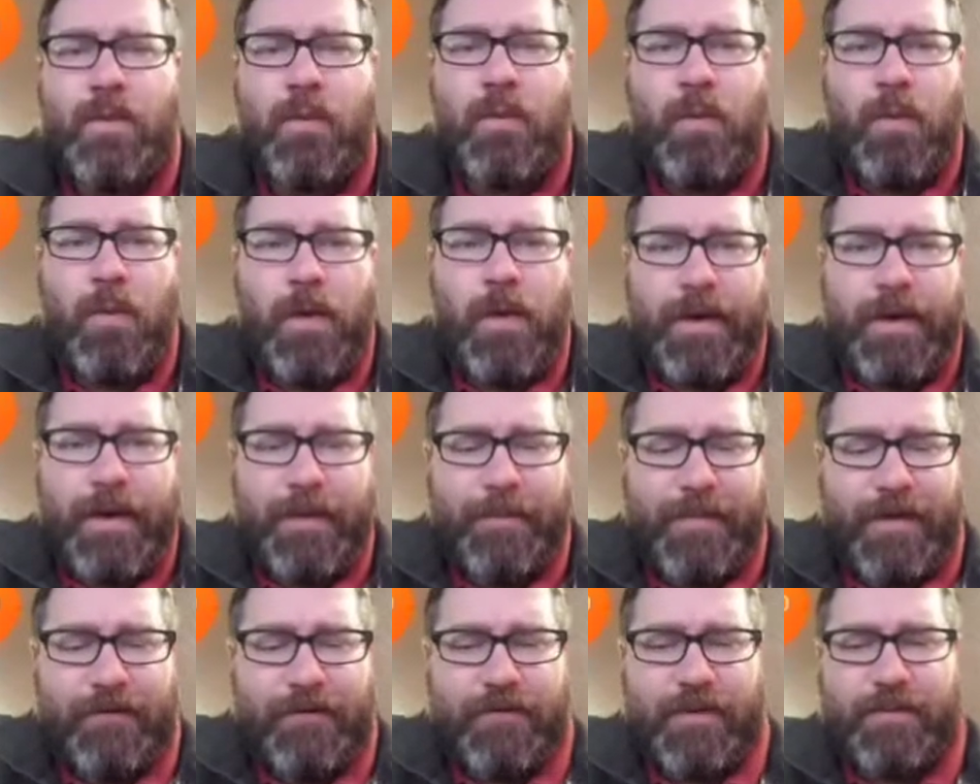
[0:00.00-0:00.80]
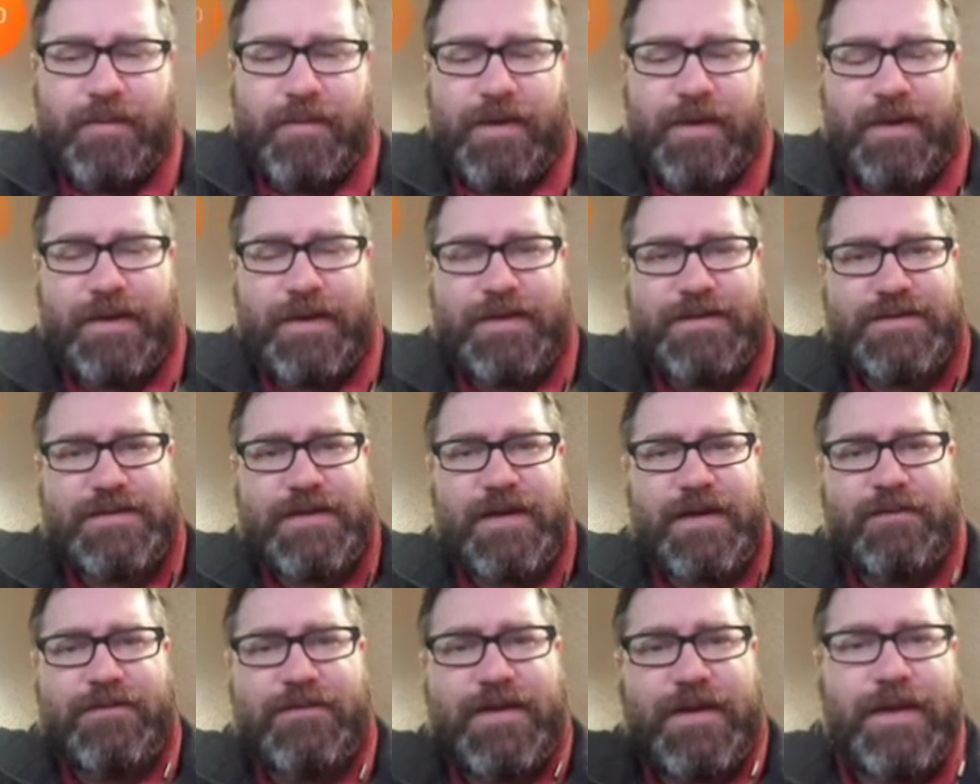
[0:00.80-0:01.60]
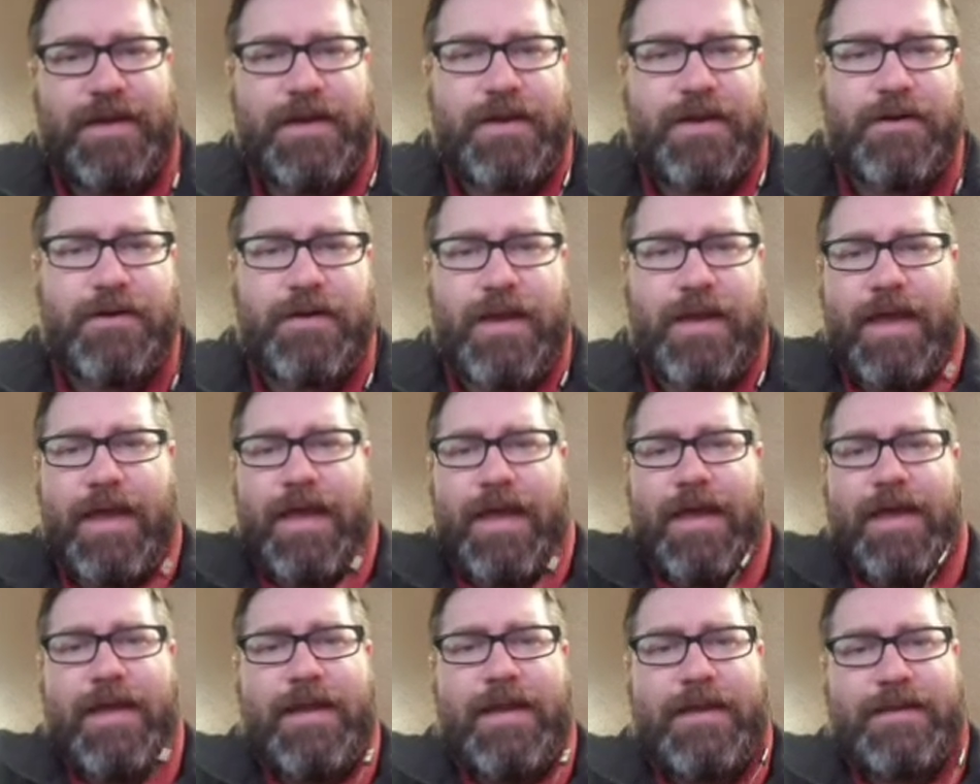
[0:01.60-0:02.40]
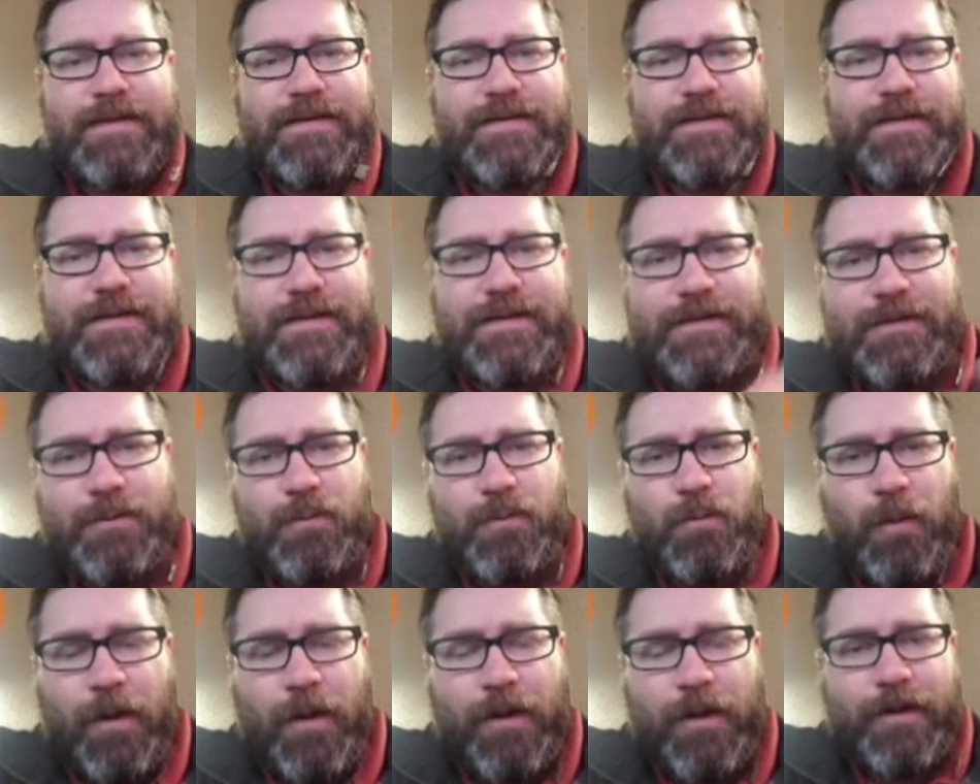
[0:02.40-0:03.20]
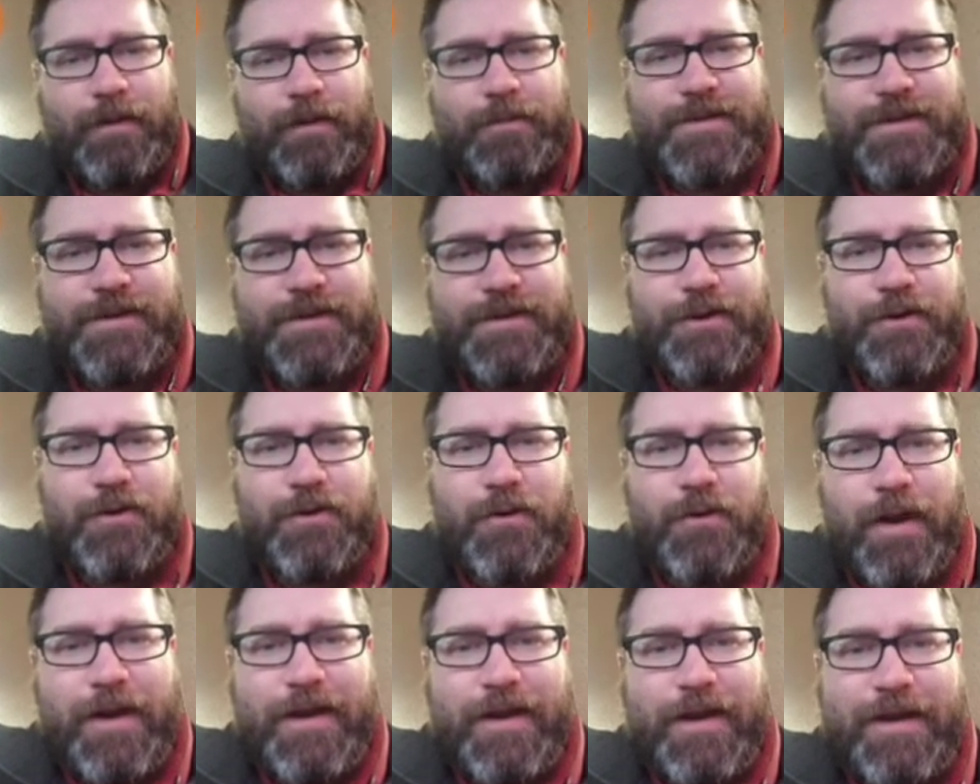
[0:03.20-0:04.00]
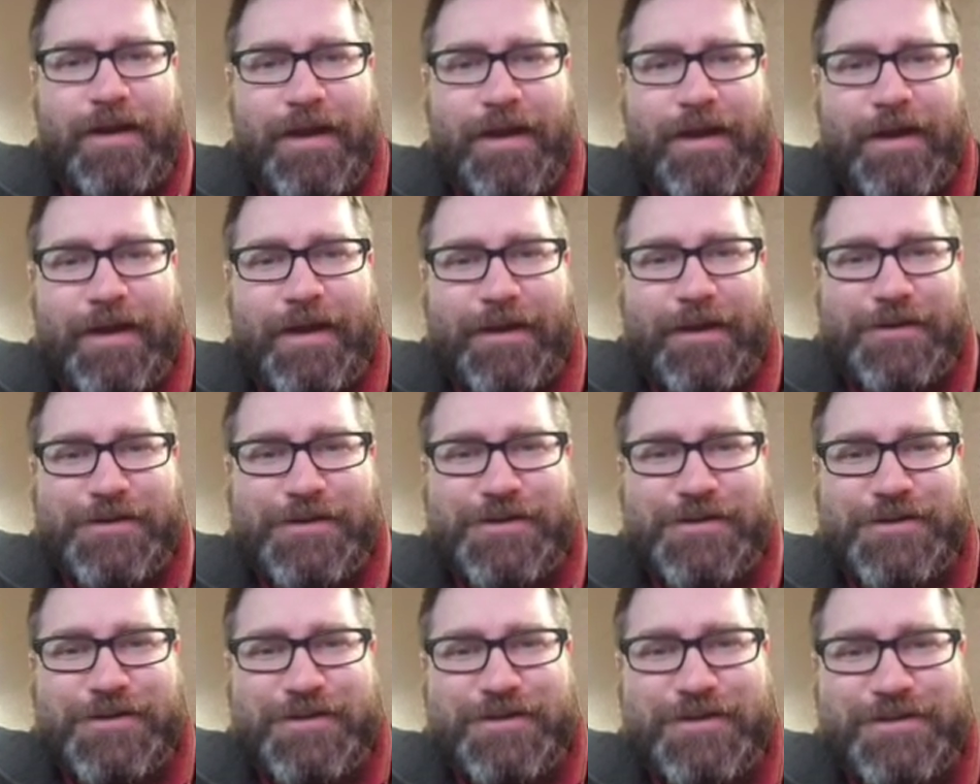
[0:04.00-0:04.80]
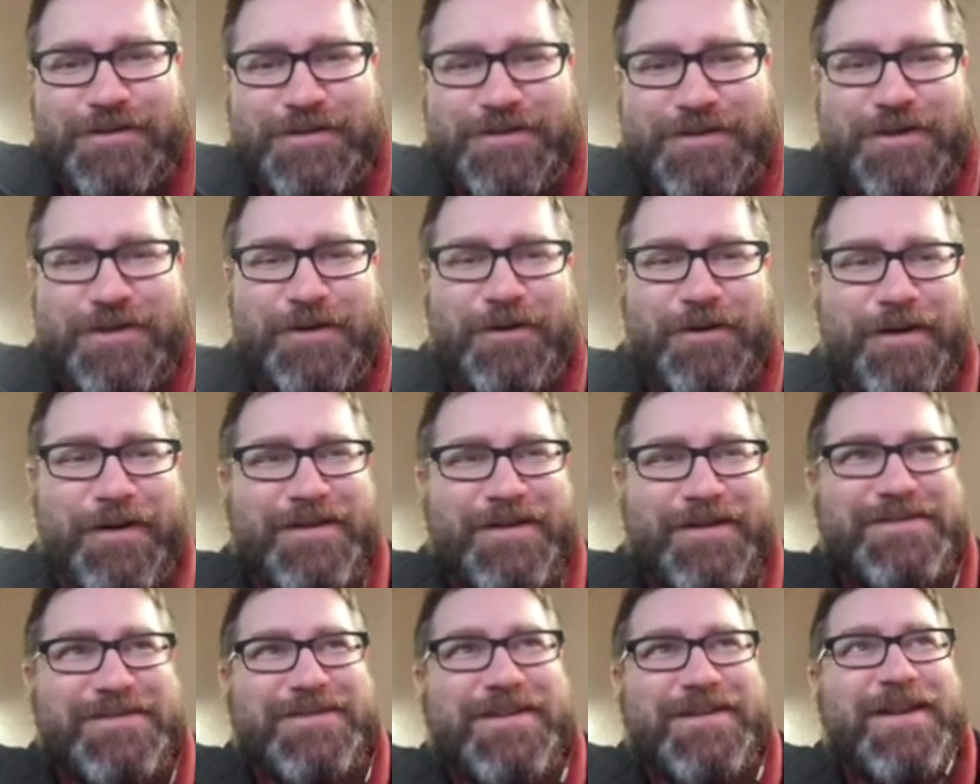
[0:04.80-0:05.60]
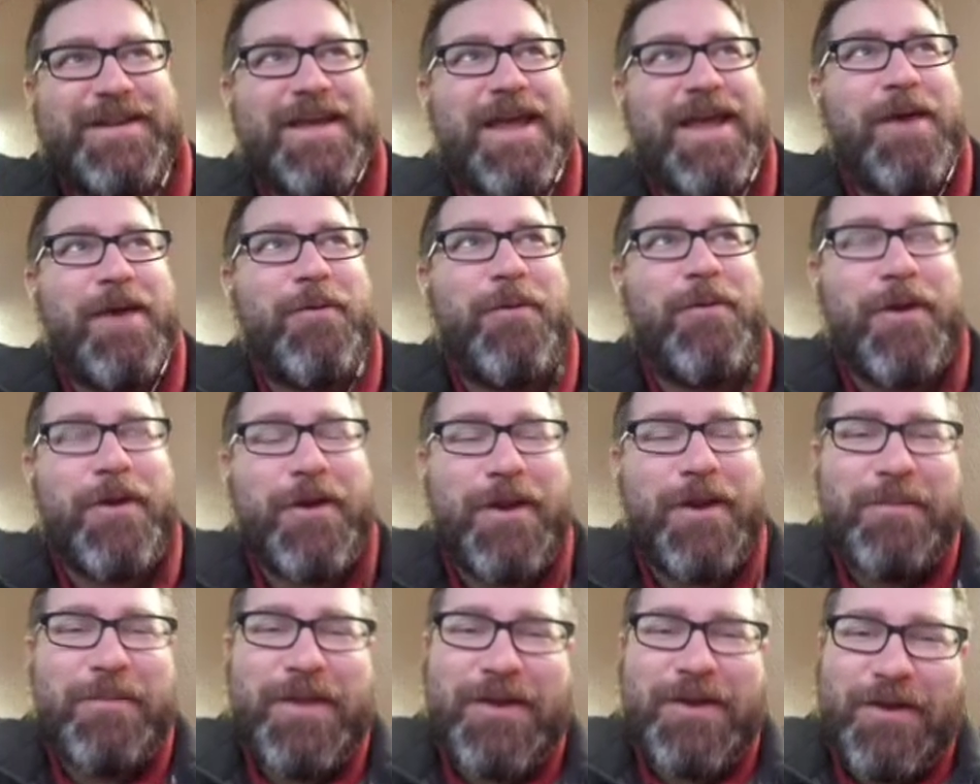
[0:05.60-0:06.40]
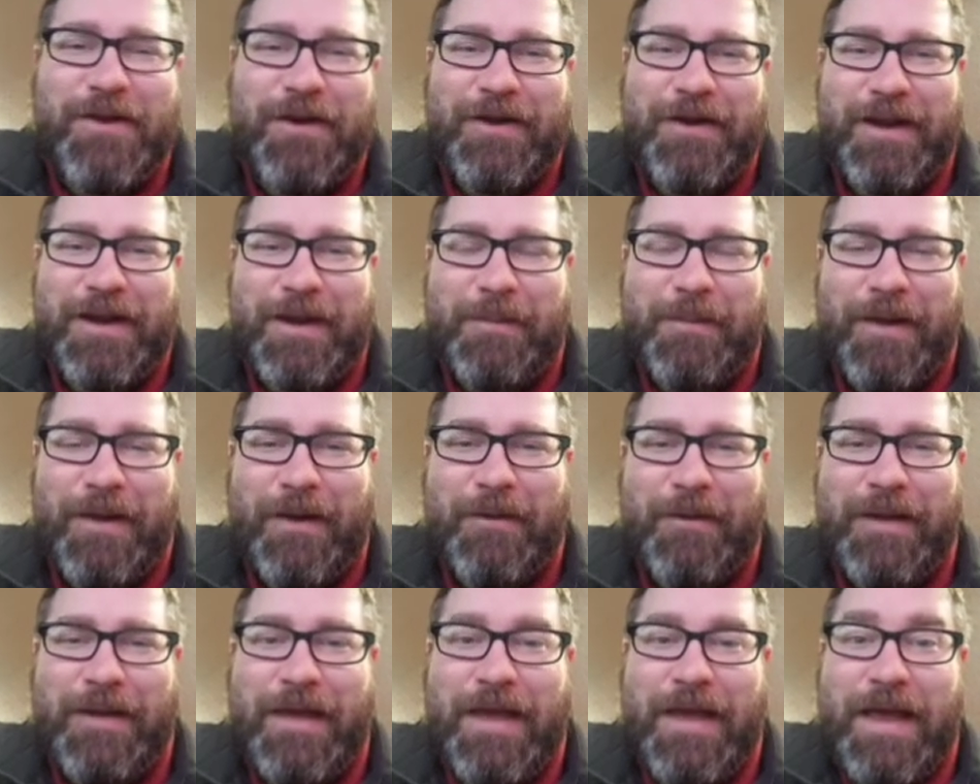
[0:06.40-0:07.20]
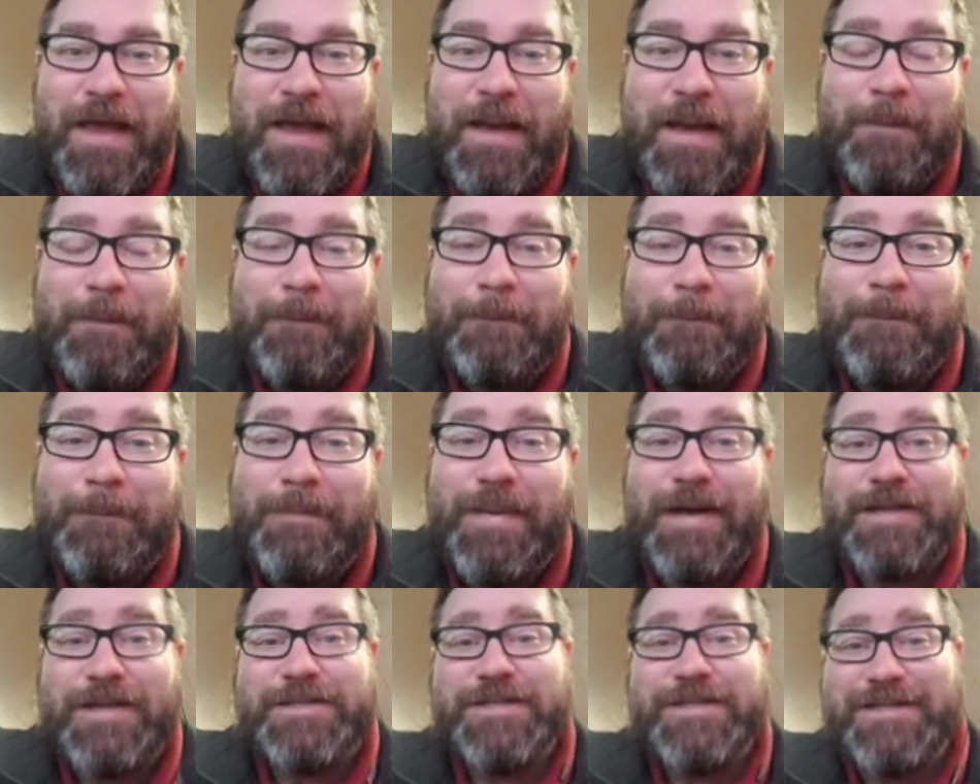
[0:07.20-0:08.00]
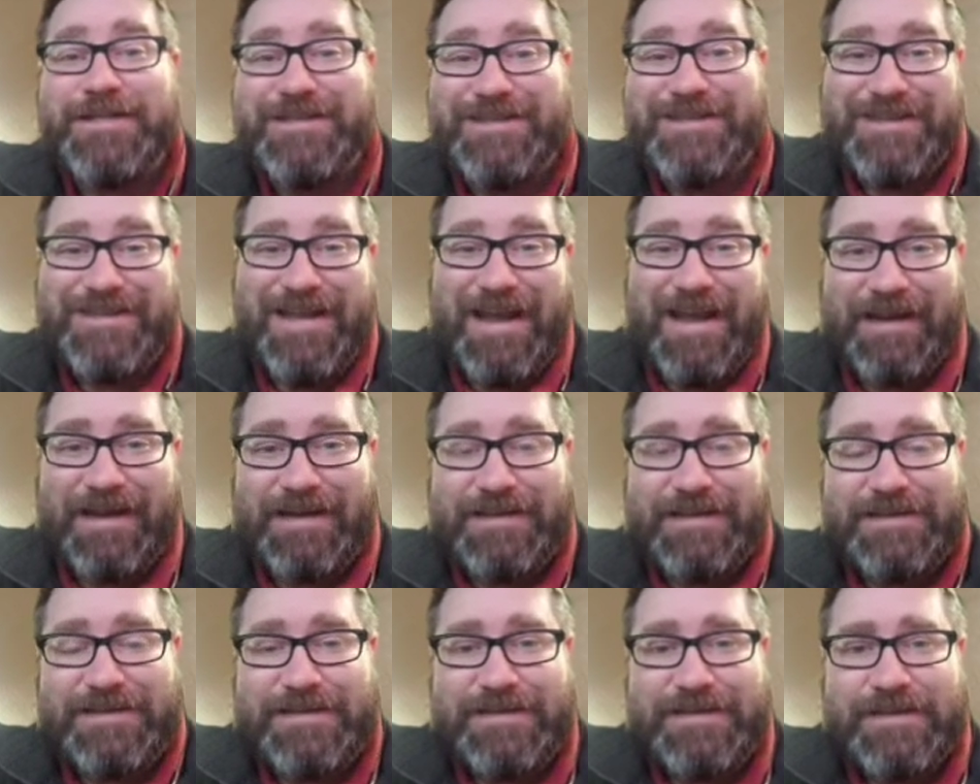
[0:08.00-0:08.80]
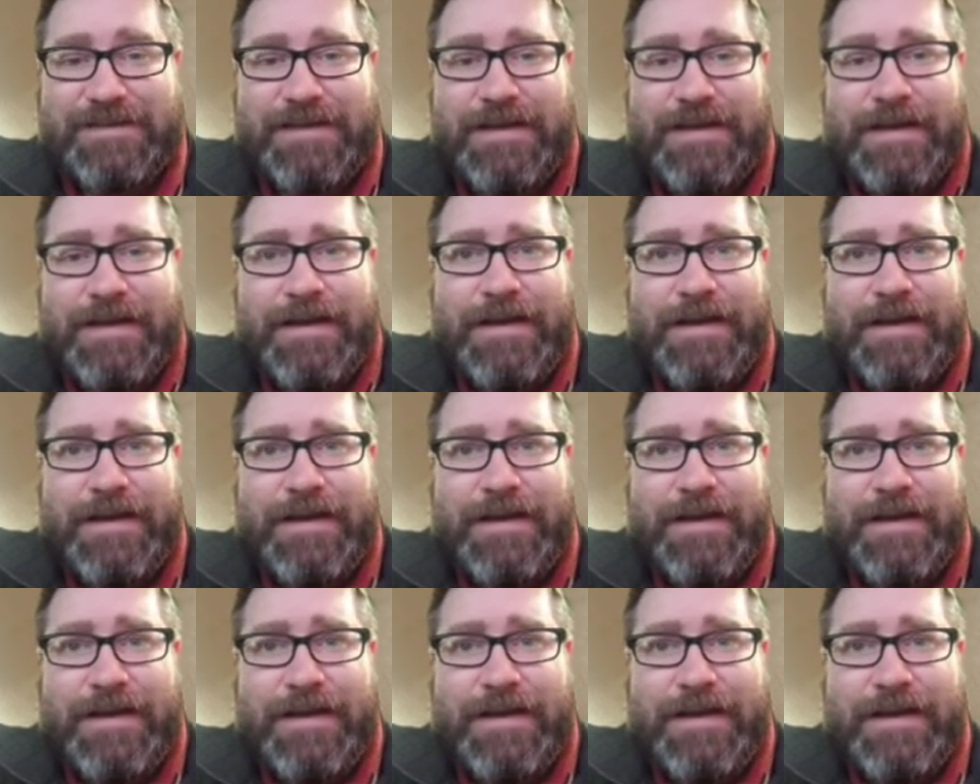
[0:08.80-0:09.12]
What up, everybody? Scuffy here, and welcome to the Training Cage series. Today we are going to be talking about budget decks.